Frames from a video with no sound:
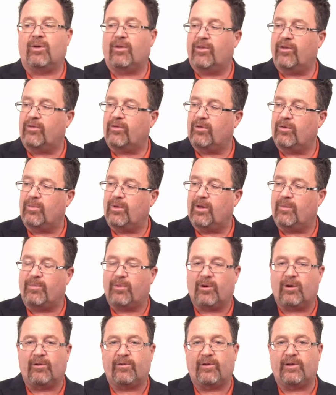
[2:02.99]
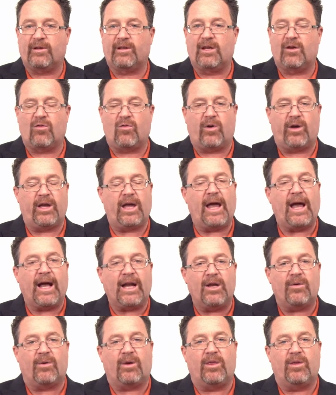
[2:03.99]
Well, this would be a perfect giveaway.
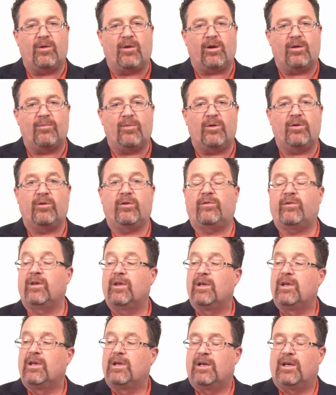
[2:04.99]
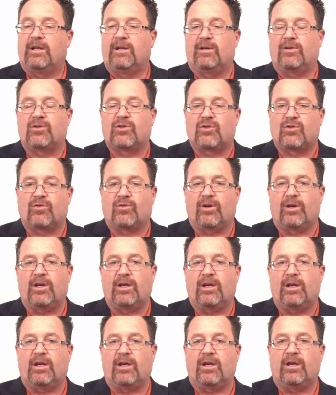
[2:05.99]
Anyone in the automotive
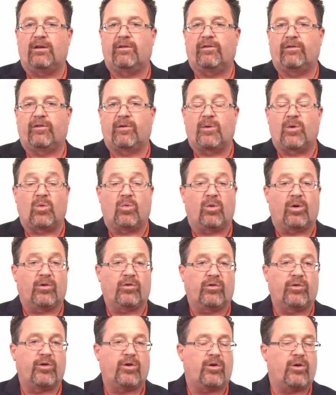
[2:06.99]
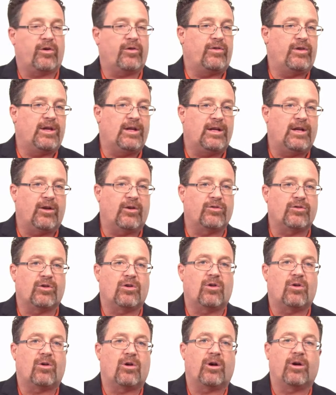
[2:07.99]
industry, if someone works on your car, details
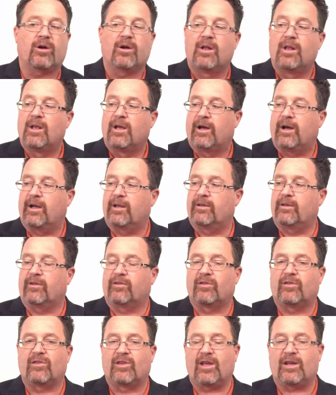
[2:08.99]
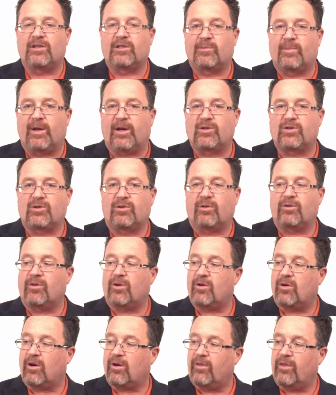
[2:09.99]
your car, uh, does a state inspection on
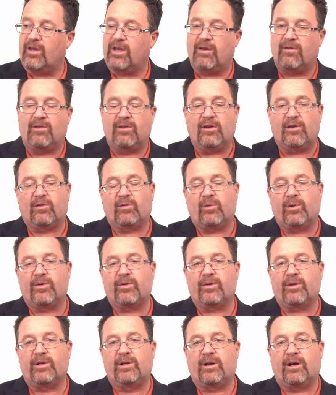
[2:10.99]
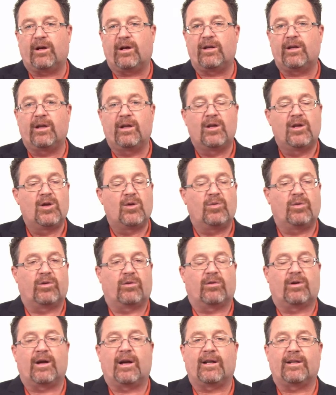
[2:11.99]
your car, they give you this when you're done with
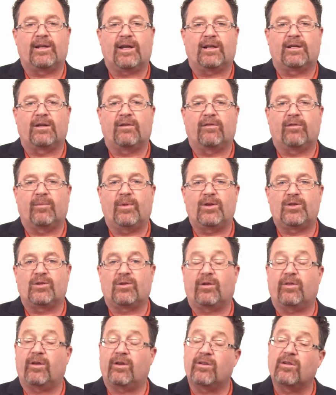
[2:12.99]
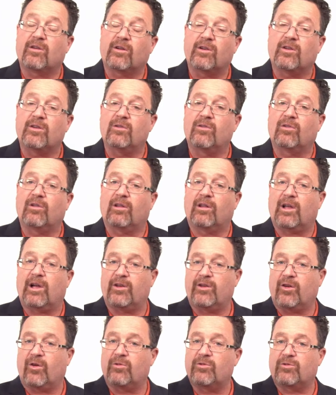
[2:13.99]
their contact information on there. You're going to use it a lot,
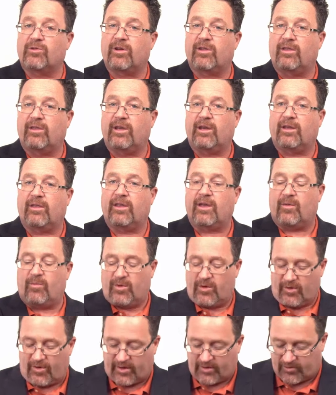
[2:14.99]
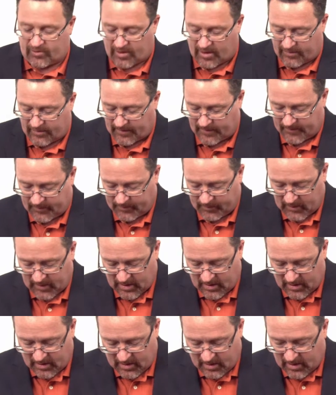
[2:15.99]
and you're always going to think of them when you're out driving.
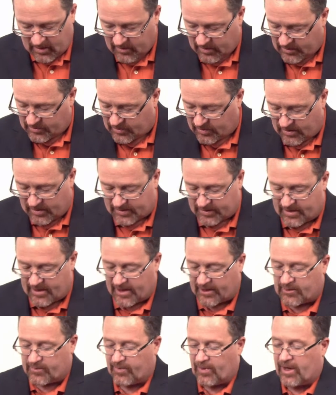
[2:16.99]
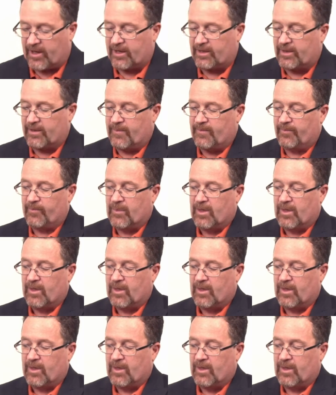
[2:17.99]
I'm going to show you this next product.